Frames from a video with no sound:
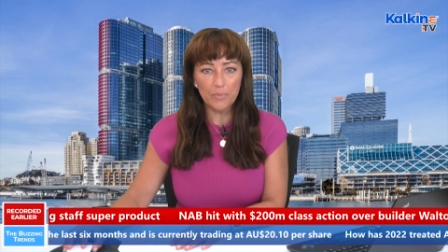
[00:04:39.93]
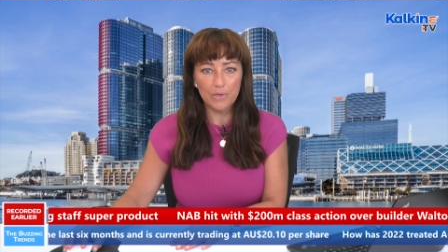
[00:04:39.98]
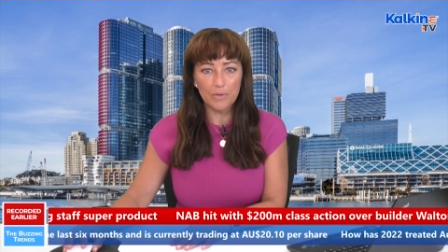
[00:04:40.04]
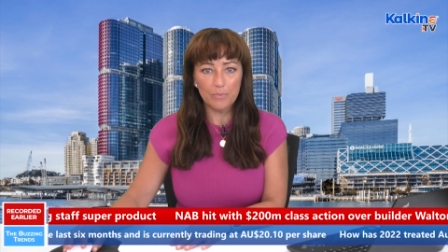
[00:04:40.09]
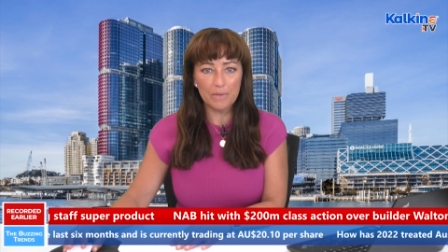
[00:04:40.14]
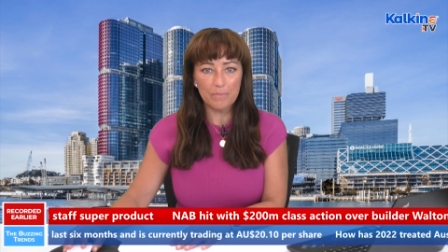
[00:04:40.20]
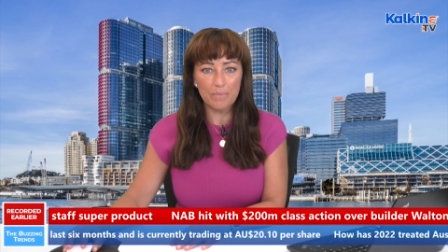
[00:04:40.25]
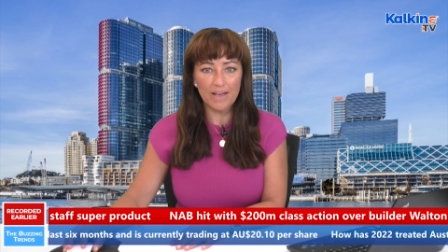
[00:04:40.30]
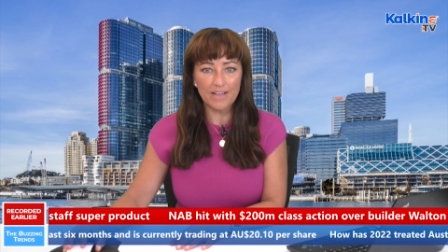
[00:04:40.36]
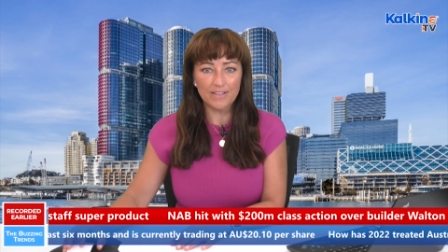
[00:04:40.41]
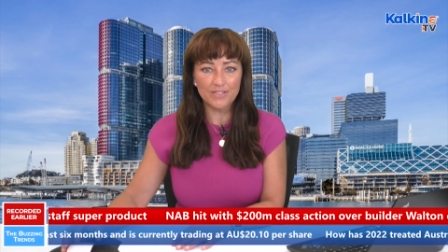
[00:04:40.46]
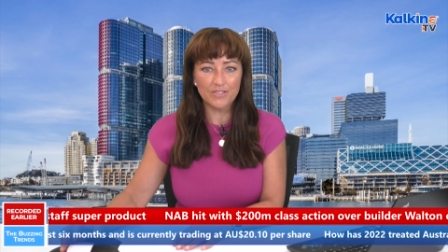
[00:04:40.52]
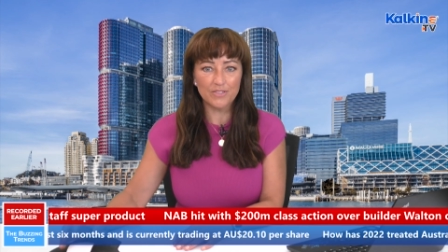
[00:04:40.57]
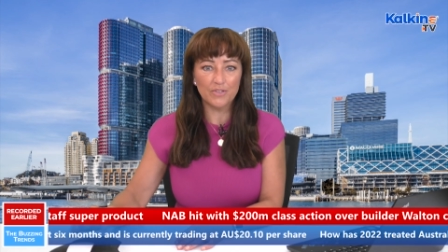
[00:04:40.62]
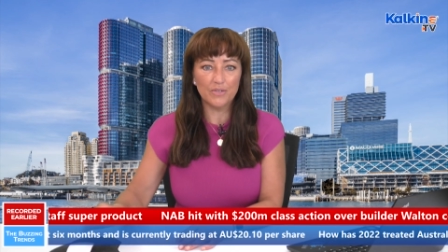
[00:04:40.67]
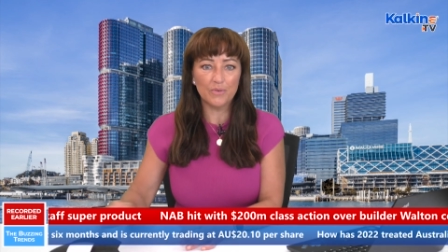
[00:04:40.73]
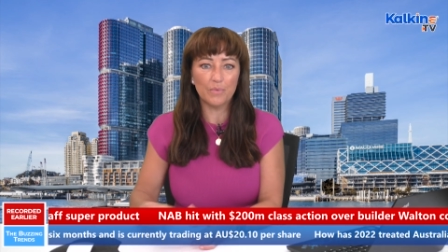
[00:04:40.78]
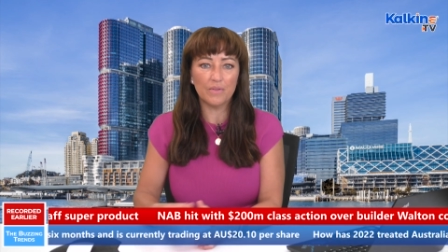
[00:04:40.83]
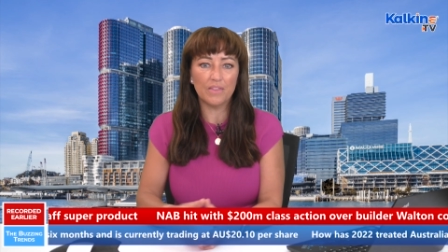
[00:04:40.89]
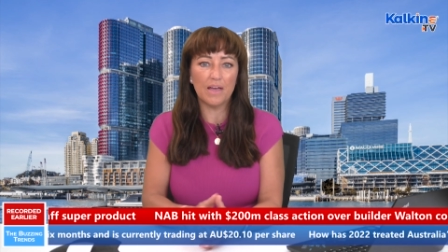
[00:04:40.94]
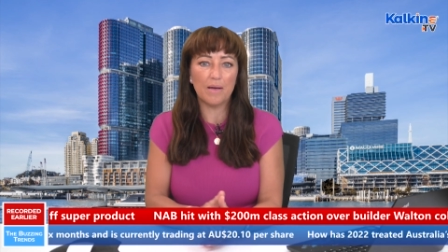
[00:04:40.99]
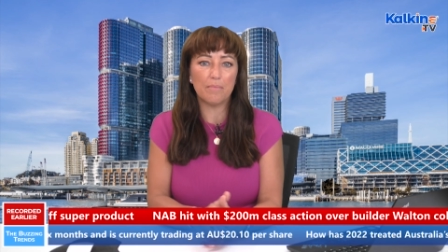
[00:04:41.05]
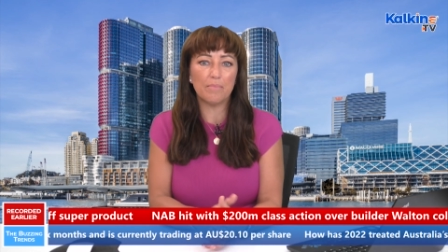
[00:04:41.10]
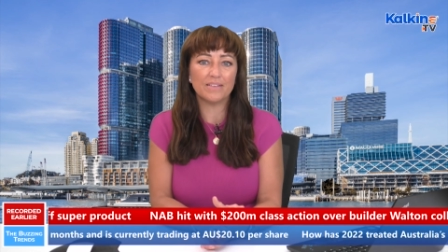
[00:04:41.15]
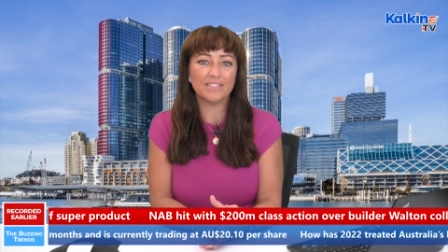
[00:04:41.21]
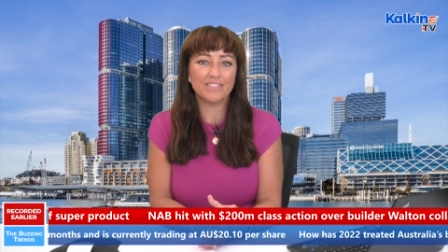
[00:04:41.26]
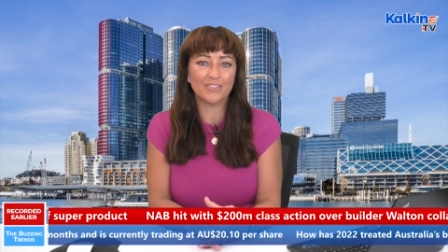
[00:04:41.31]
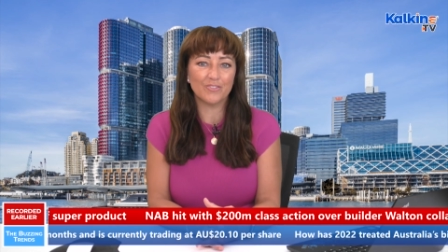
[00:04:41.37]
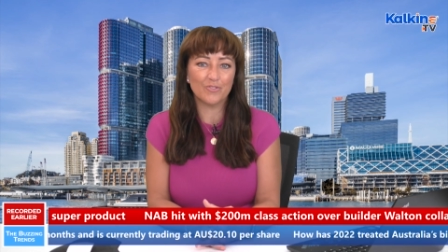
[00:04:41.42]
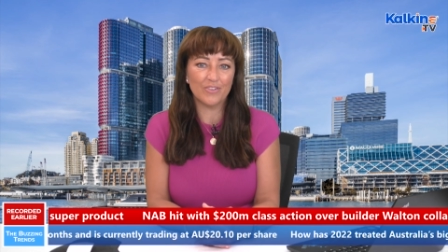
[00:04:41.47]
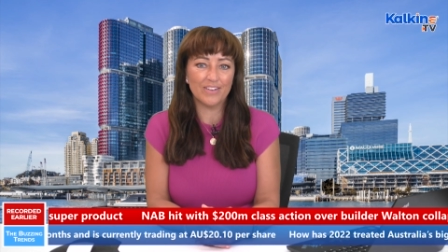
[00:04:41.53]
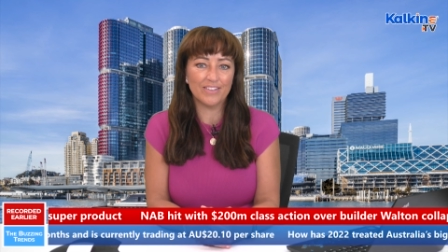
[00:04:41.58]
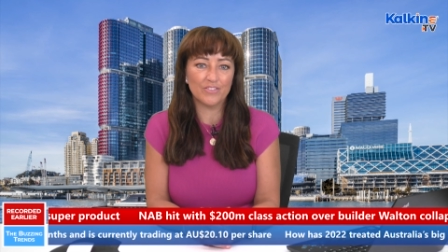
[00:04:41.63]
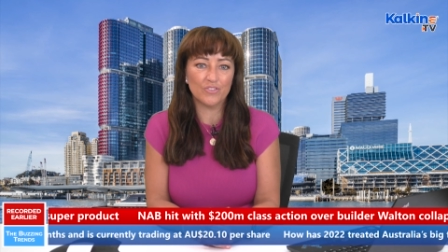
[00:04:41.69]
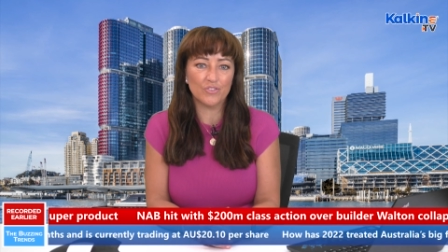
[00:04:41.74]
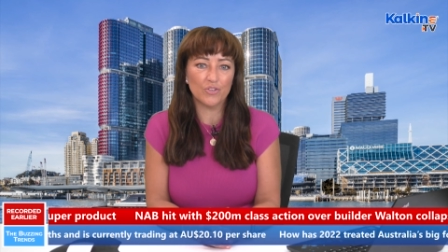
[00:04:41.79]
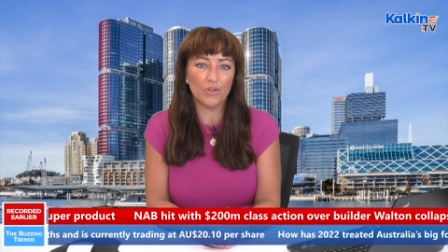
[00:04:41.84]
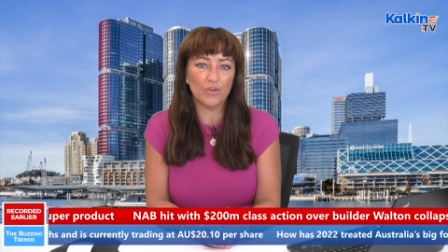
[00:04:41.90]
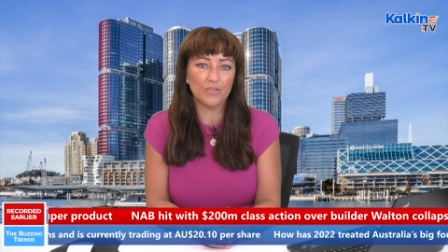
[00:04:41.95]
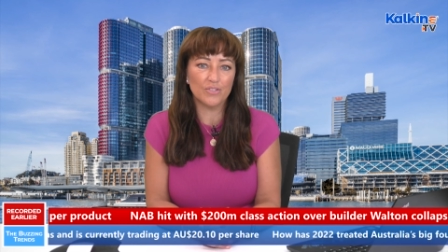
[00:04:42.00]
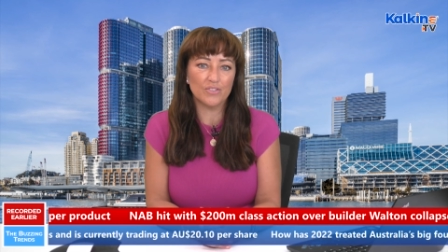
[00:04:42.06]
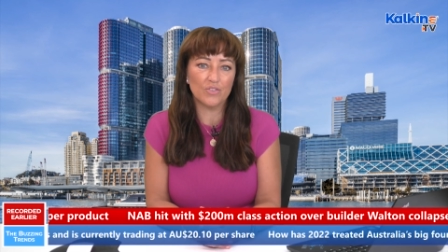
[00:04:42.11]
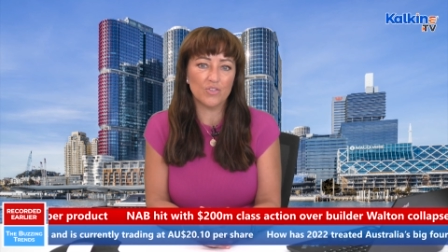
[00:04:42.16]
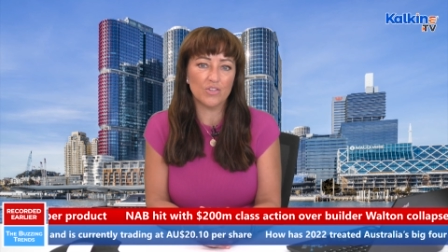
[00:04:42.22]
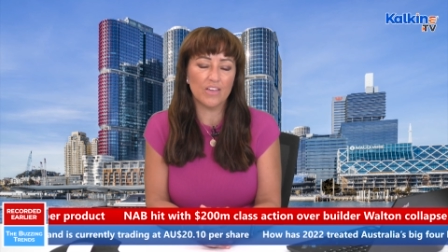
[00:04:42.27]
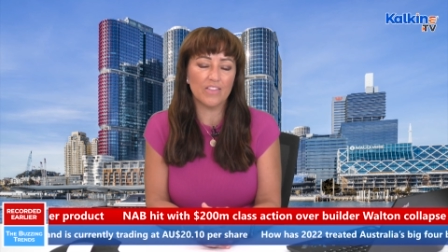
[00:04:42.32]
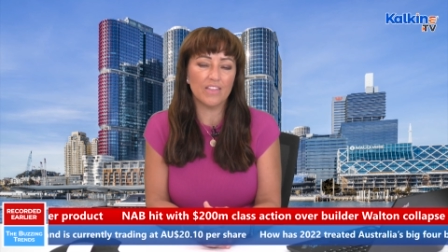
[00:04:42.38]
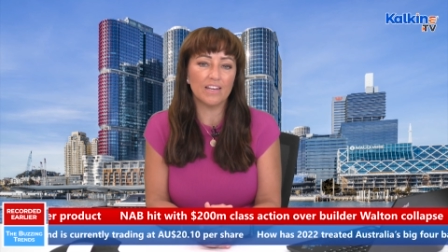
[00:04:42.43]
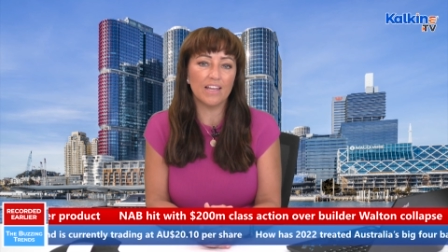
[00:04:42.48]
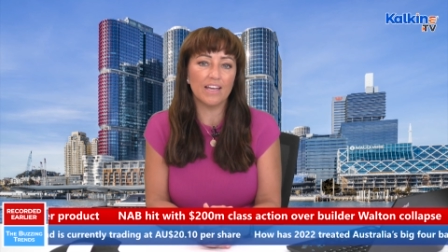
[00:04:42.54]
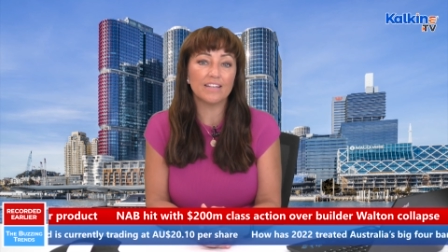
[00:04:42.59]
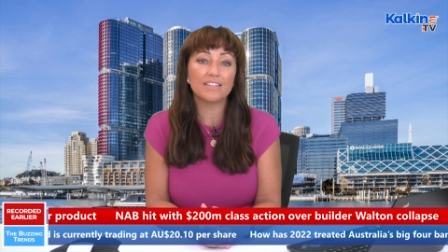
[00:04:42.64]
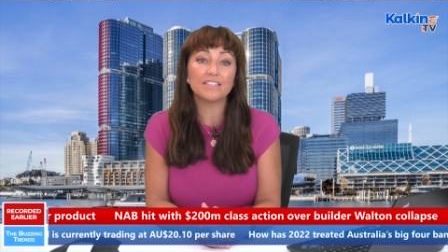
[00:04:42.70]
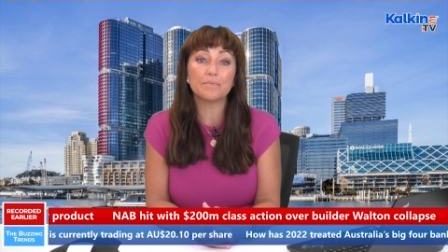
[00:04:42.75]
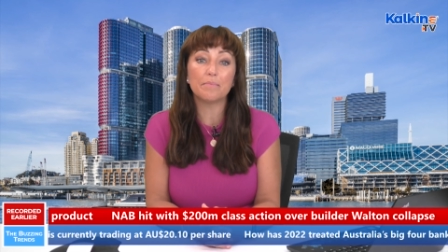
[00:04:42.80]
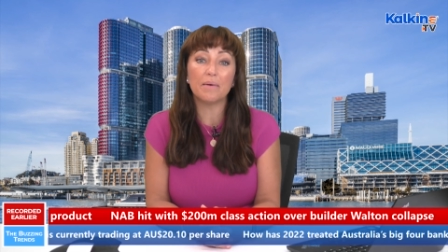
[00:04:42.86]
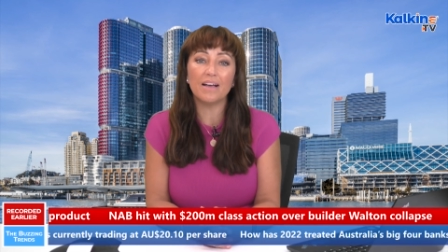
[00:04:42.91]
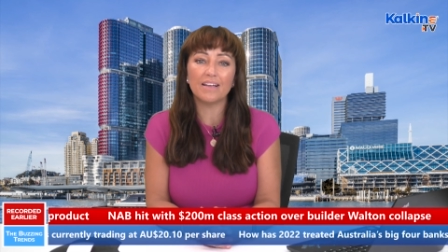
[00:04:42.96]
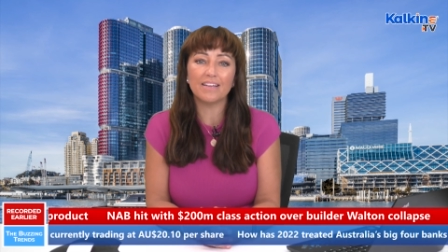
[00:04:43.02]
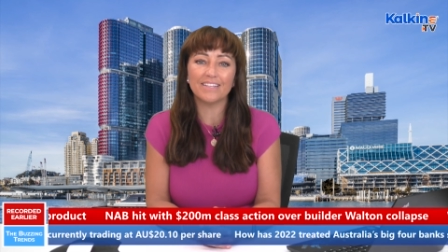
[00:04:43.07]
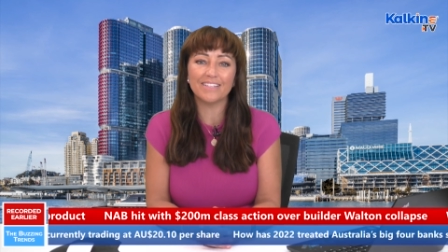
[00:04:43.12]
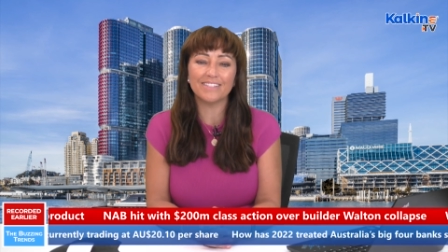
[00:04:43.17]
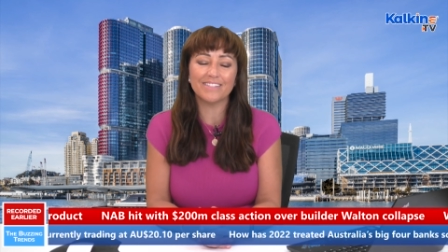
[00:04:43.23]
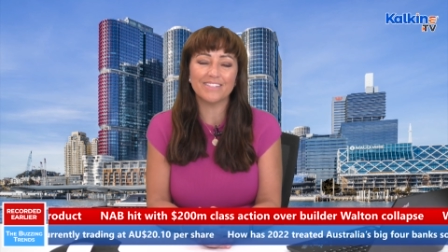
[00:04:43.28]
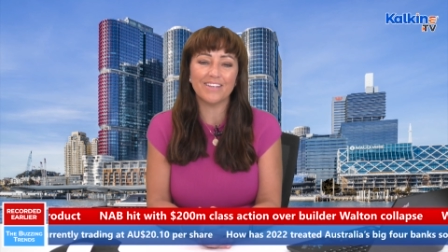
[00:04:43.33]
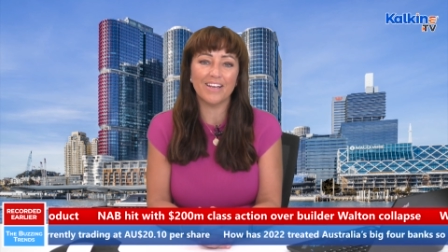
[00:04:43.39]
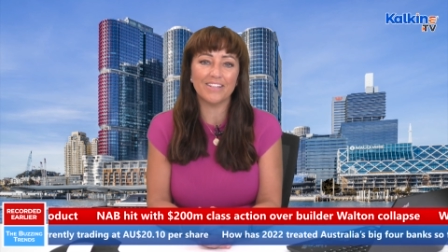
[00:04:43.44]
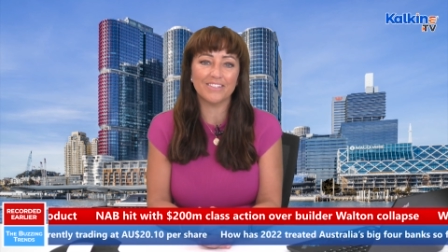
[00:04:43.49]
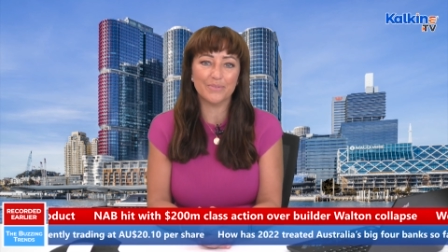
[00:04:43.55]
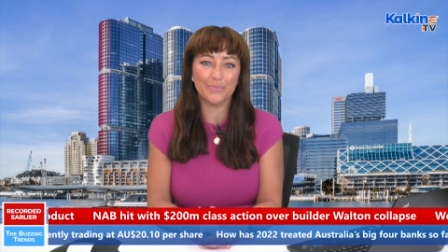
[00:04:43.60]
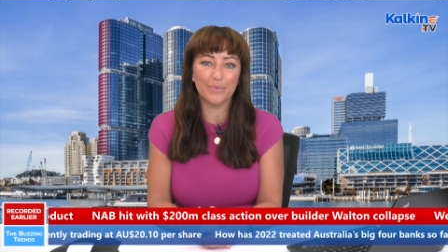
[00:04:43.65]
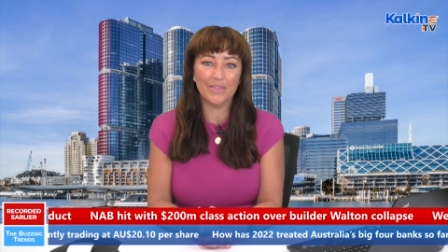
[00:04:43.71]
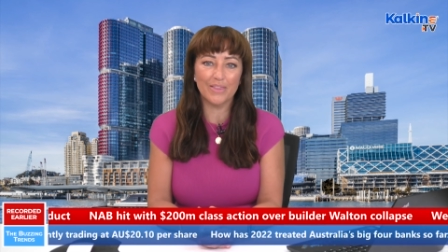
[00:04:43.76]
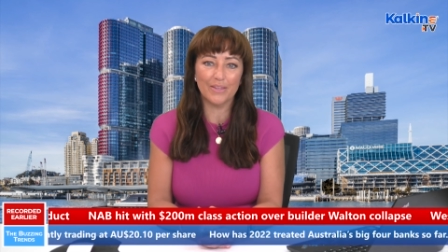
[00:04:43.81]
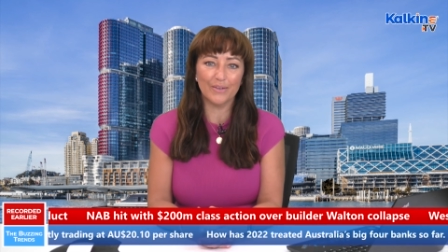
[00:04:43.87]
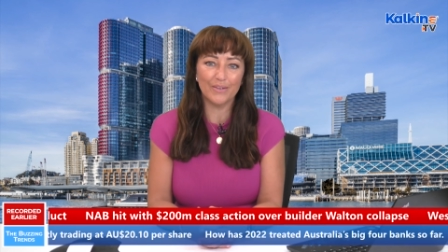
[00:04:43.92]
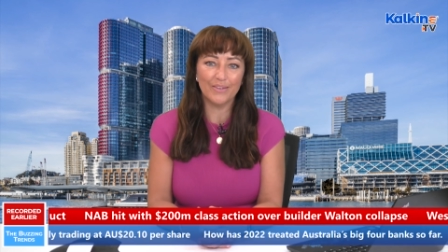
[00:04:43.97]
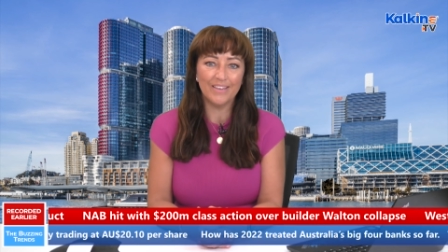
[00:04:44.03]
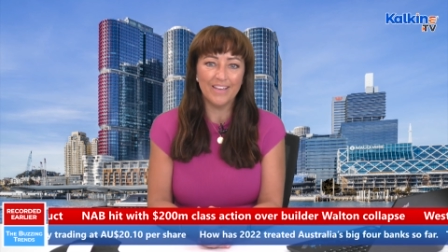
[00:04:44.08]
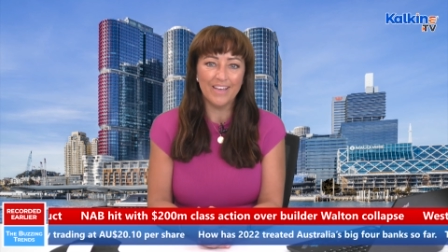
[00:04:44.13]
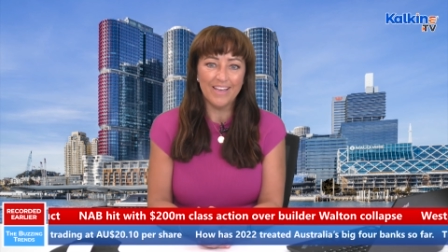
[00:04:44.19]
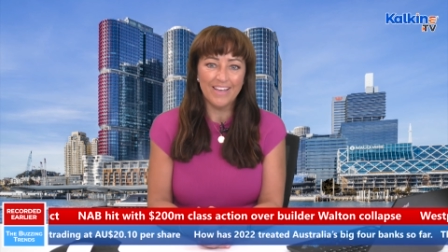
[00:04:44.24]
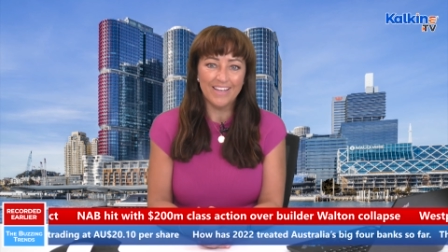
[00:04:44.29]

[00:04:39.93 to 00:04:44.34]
We'll be back soon with our Buzzing Trends show to share the latest market insights with you.